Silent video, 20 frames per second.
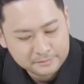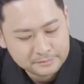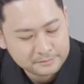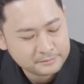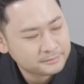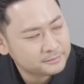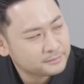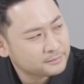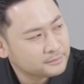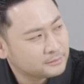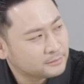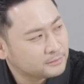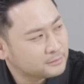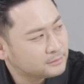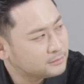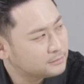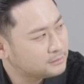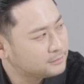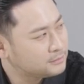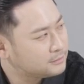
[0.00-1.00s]

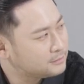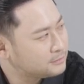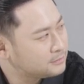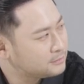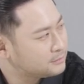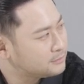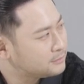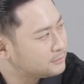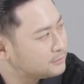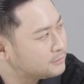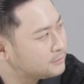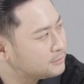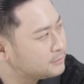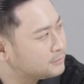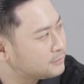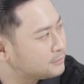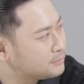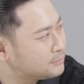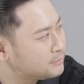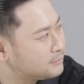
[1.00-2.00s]

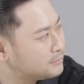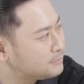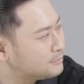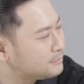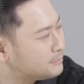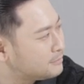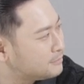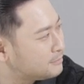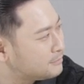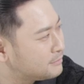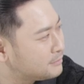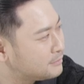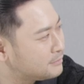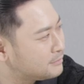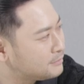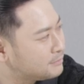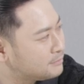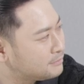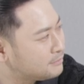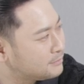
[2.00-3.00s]

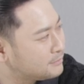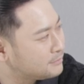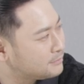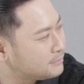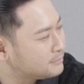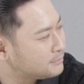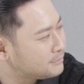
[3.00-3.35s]
(not speaking)